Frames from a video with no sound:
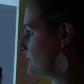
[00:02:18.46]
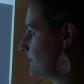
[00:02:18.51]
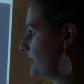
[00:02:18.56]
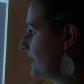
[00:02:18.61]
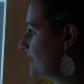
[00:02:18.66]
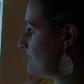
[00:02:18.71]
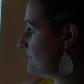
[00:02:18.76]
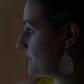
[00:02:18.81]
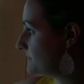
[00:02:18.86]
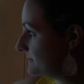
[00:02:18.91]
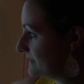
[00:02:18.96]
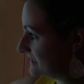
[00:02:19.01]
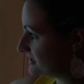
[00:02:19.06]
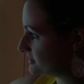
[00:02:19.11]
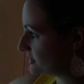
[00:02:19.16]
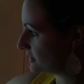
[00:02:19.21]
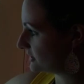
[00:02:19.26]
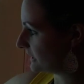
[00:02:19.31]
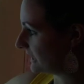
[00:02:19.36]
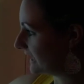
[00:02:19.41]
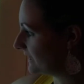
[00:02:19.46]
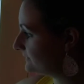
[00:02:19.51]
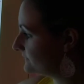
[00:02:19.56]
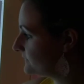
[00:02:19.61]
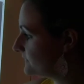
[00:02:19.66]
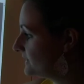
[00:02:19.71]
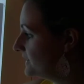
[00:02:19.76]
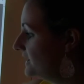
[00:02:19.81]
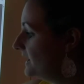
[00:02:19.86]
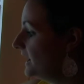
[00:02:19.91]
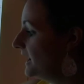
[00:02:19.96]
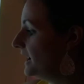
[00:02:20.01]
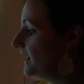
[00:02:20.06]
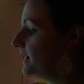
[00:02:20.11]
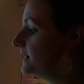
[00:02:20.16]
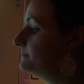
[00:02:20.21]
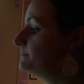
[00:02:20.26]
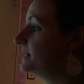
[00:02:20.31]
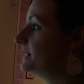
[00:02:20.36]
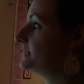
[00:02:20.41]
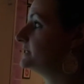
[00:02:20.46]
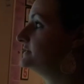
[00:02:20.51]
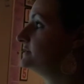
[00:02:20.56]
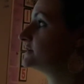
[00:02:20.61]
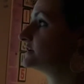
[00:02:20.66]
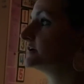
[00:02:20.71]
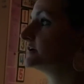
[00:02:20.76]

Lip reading: we have our picture graph. And you're